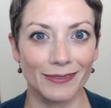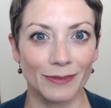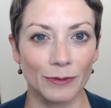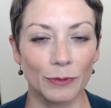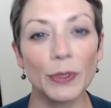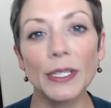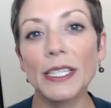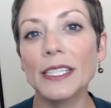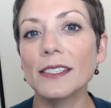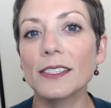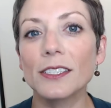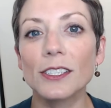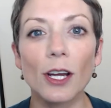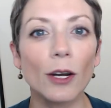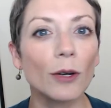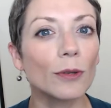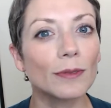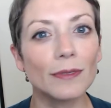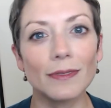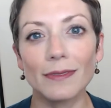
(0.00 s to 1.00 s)
We
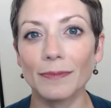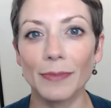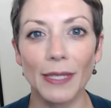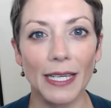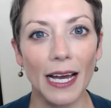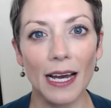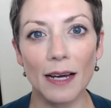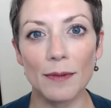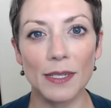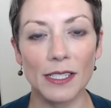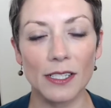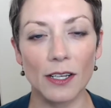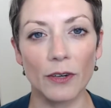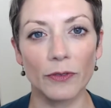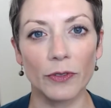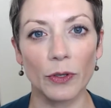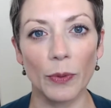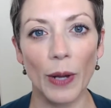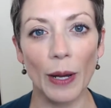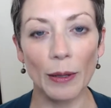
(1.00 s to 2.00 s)
don't become as
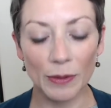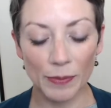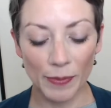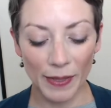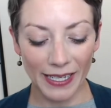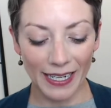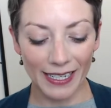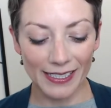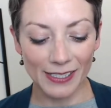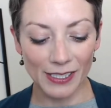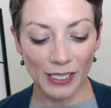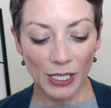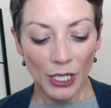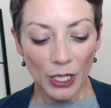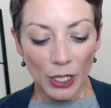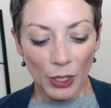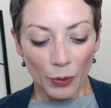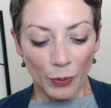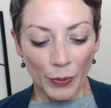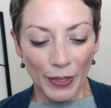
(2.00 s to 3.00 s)
overwhelmed because
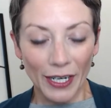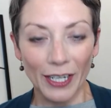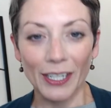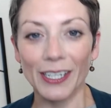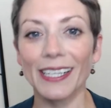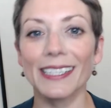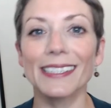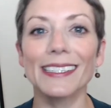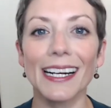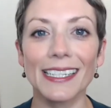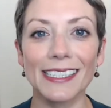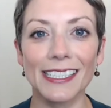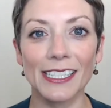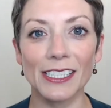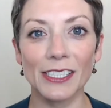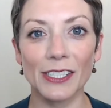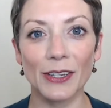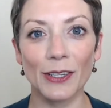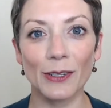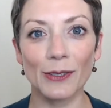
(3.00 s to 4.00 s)
we are
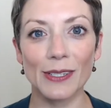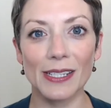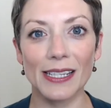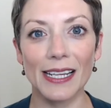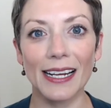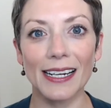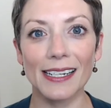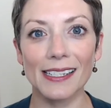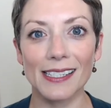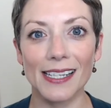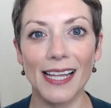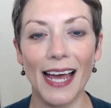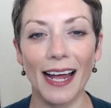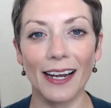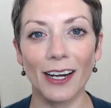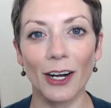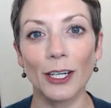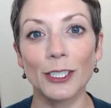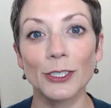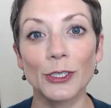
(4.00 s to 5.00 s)
connecting to those things
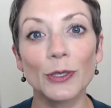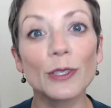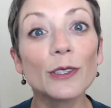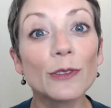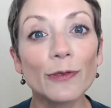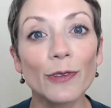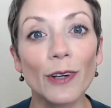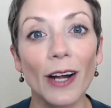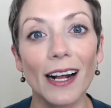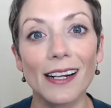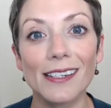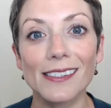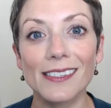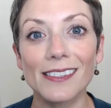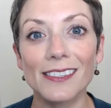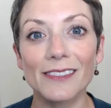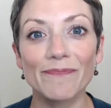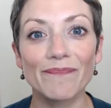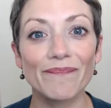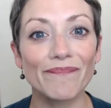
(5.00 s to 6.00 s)
that are true for
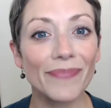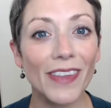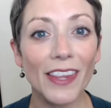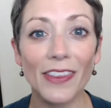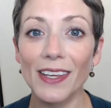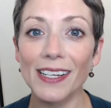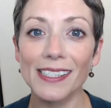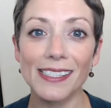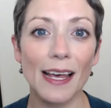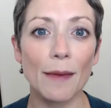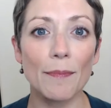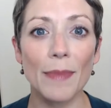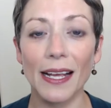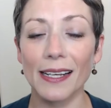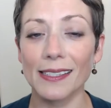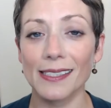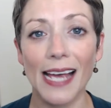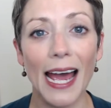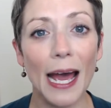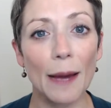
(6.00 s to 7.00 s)
us the things that make
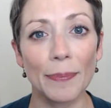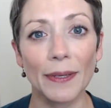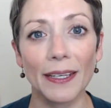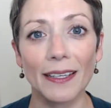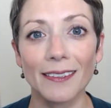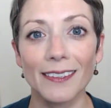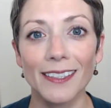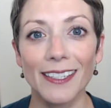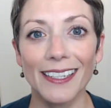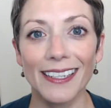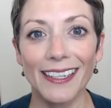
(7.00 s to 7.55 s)
us happy,